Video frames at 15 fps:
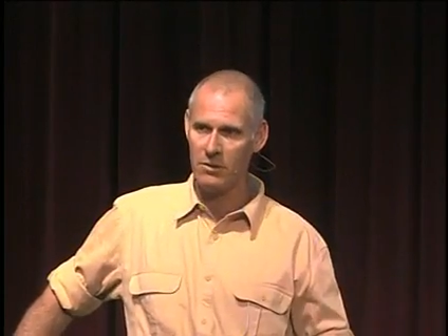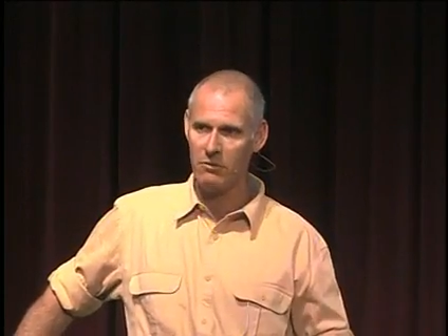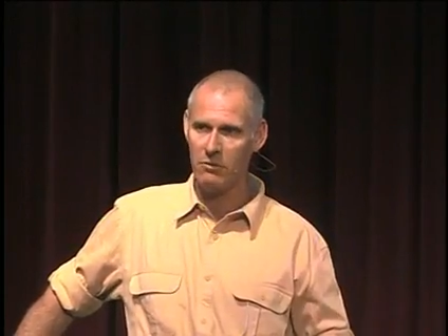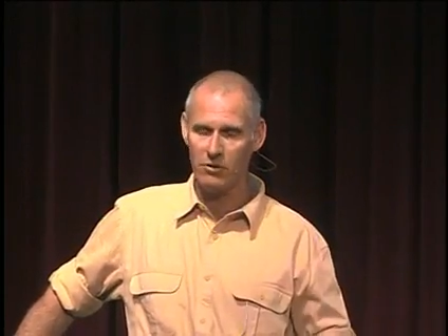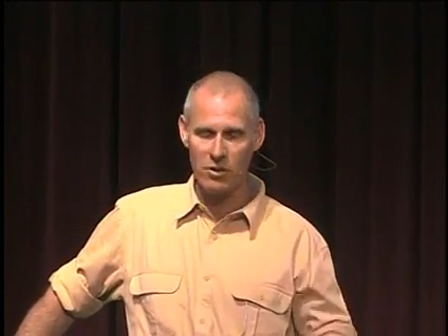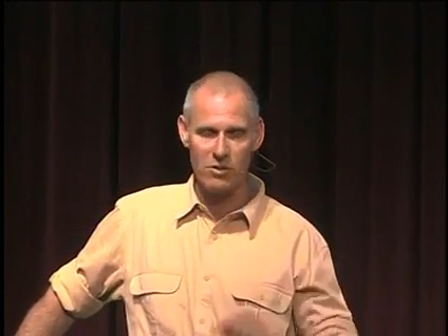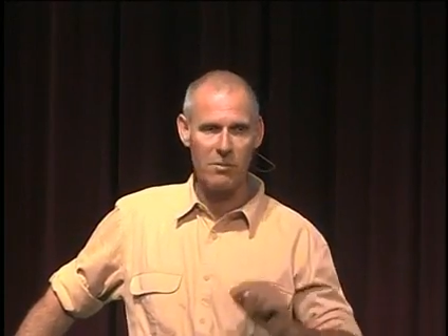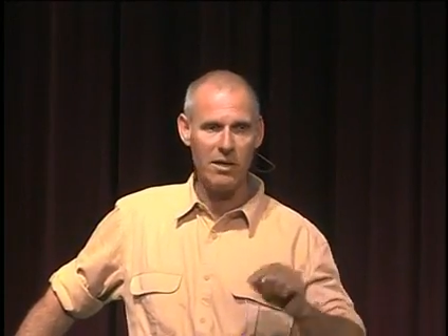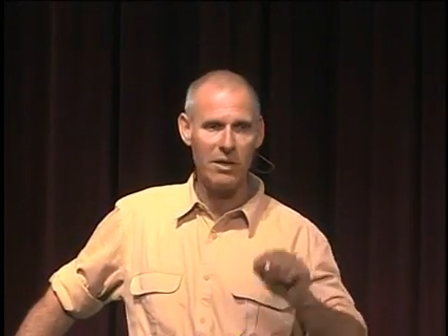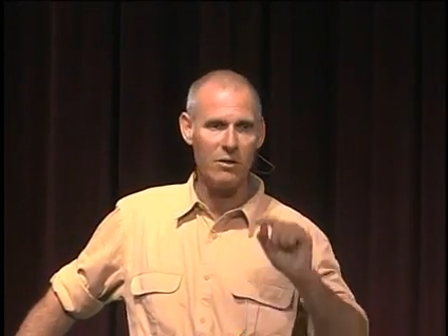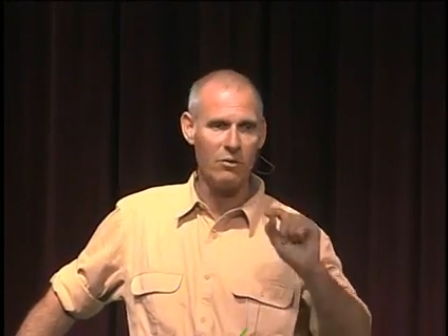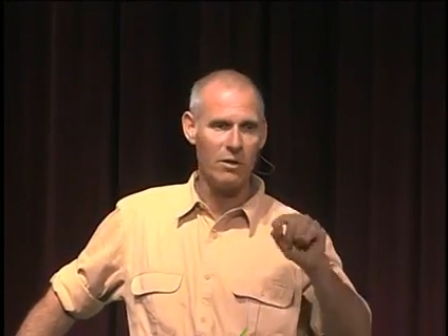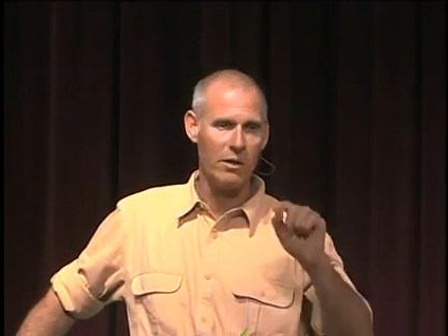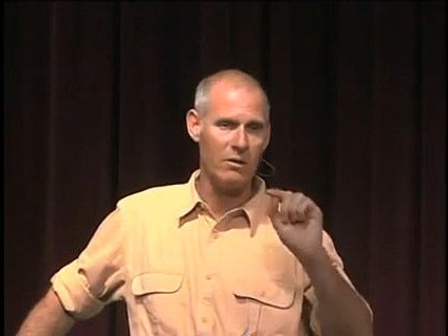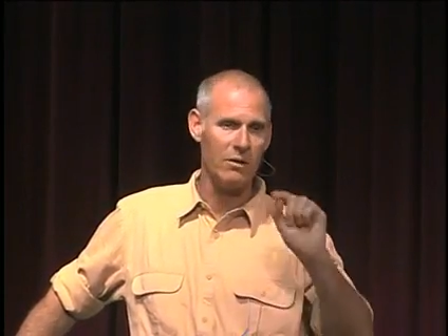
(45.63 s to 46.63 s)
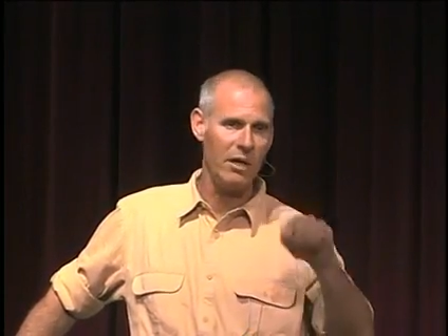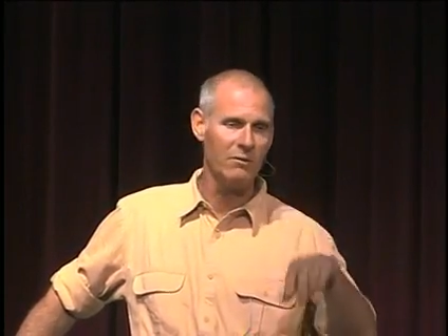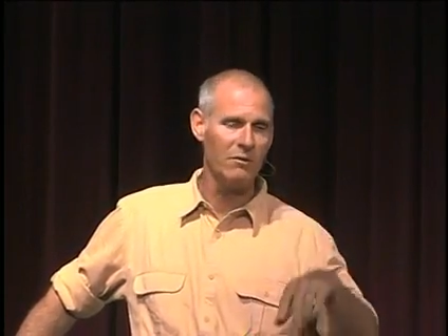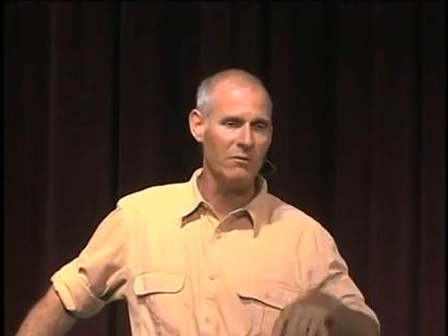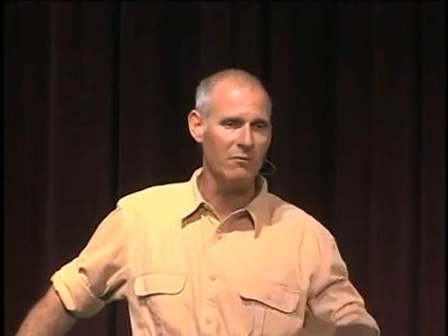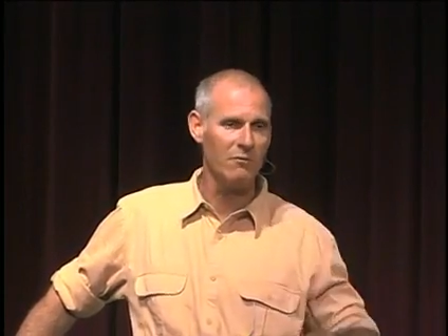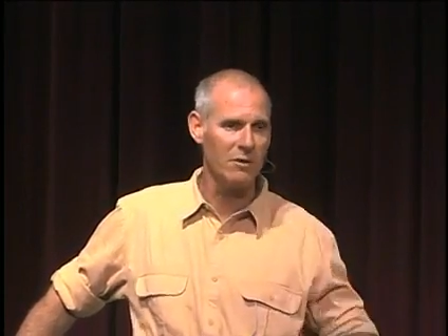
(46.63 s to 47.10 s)
which is, by the way, the
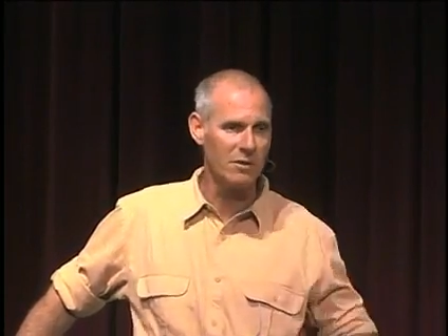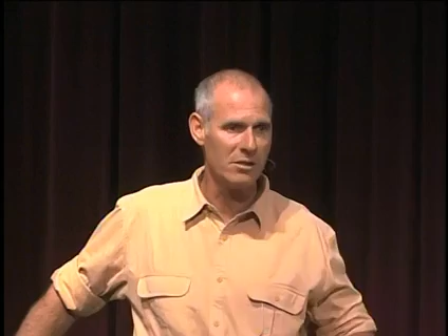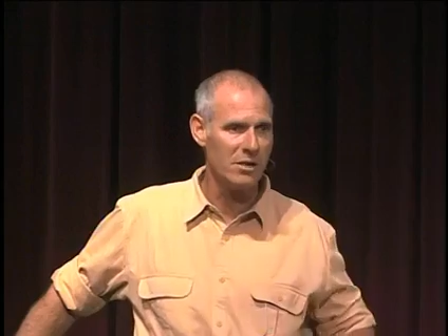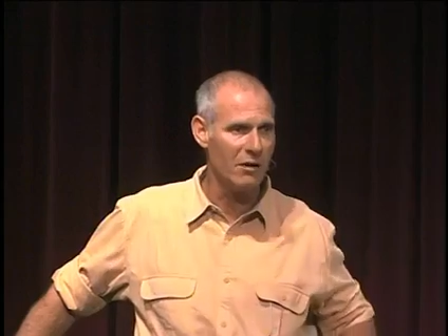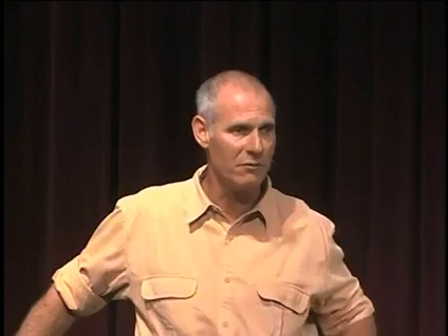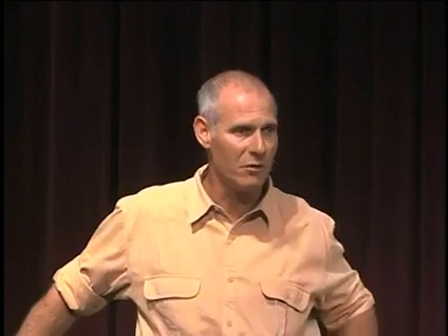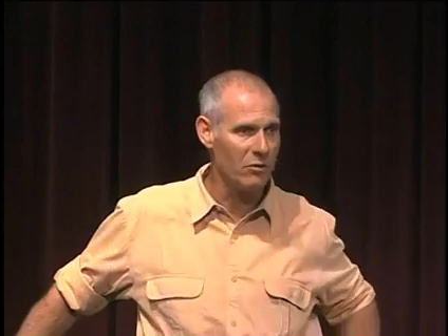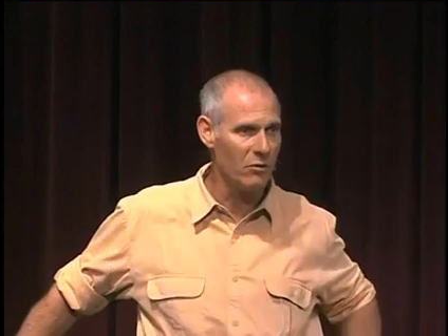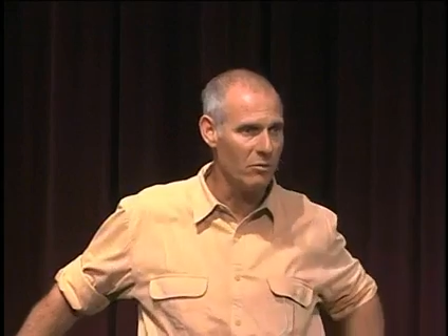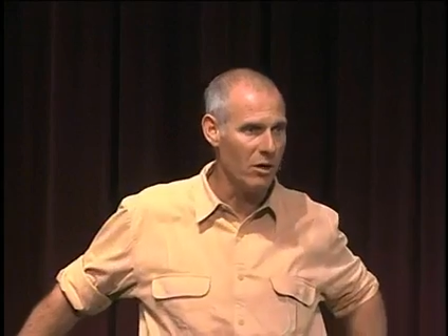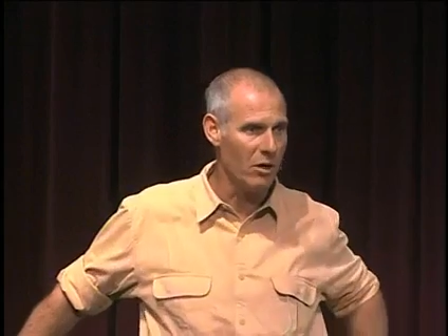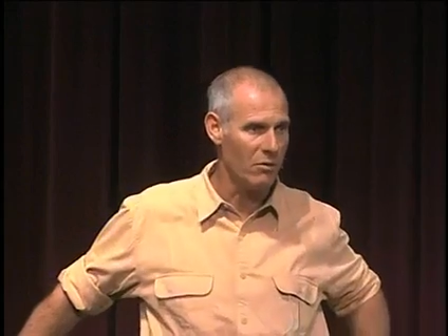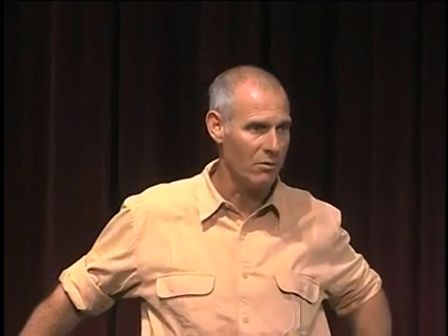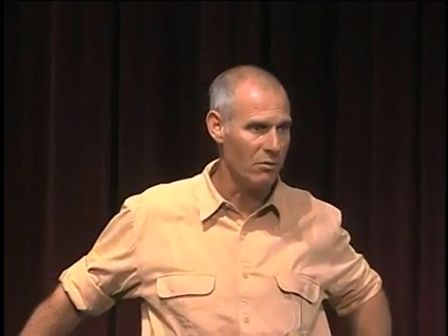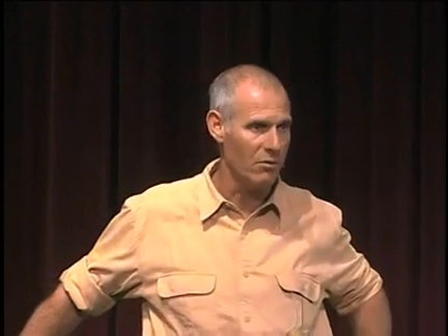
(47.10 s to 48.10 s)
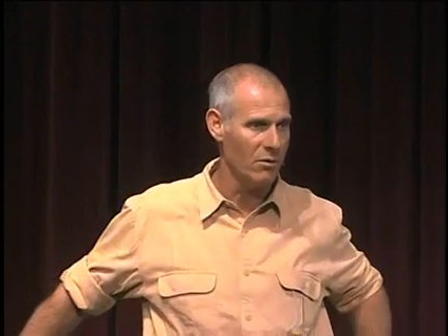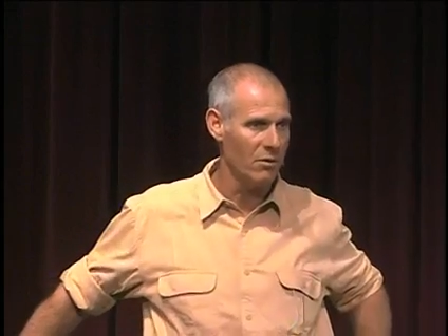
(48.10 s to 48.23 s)
eve of the feast is day after tomorrow,